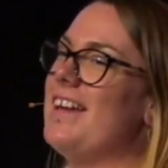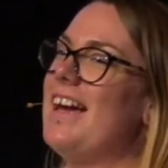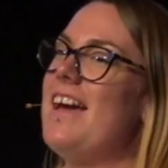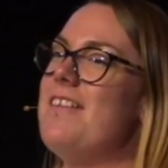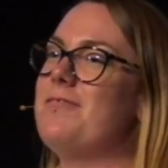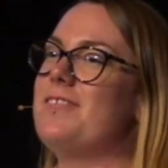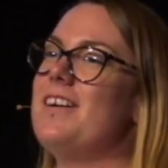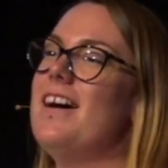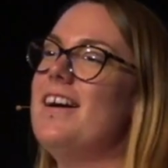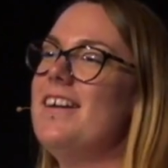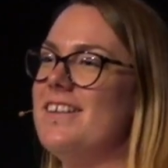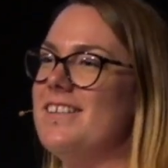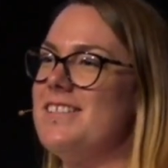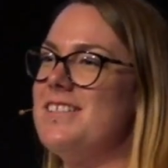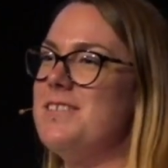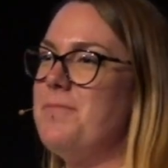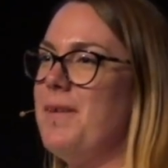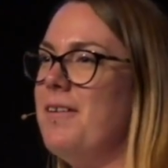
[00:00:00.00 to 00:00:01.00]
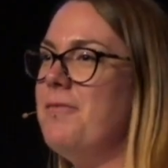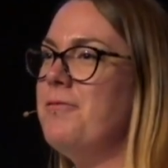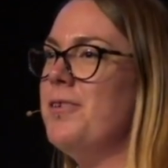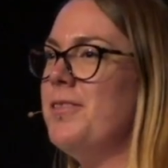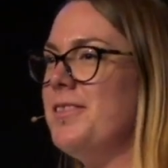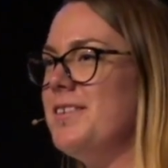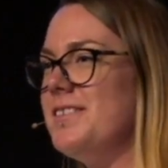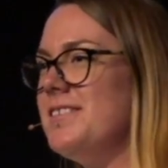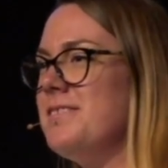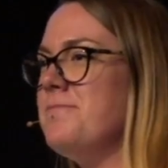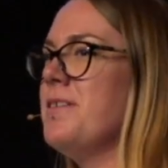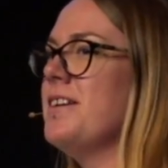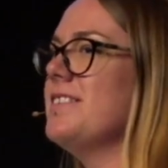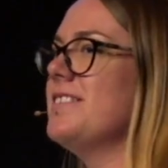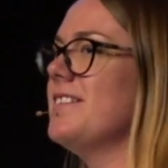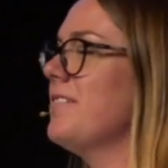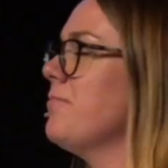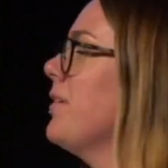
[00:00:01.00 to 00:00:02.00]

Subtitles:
gave guidance about what the semantic